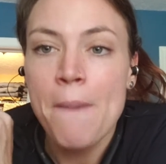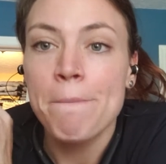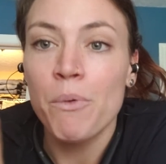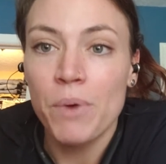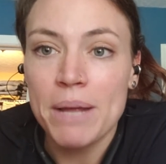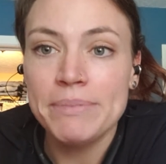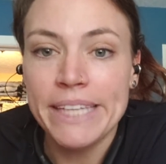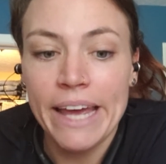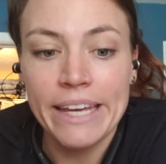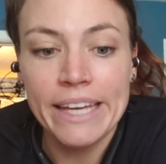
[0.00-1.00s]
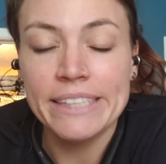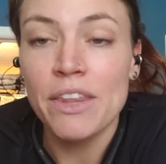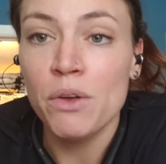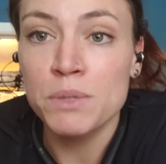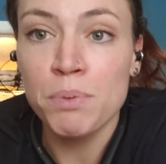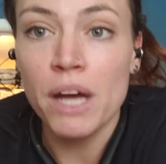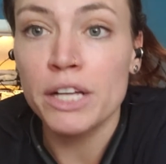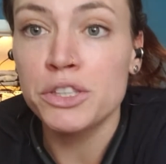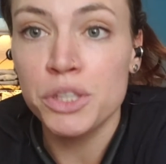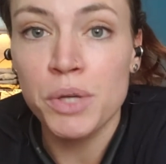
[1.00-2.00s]
But what I'm saying is those
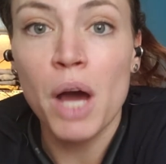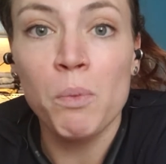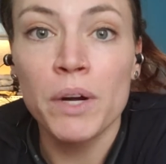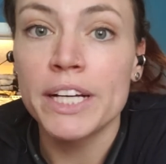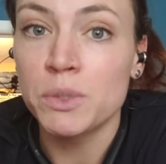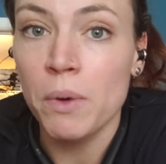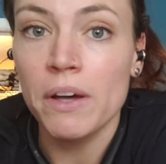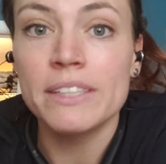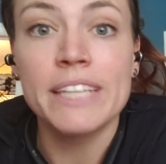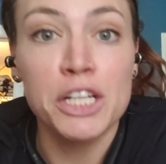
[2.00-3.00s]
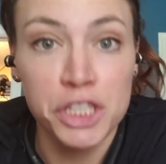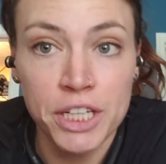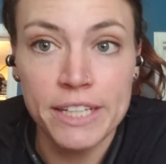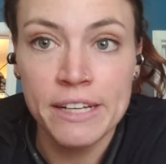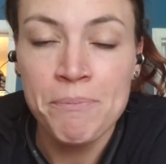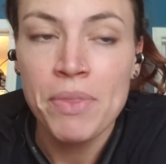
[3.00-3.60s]
products do not work as well as they should,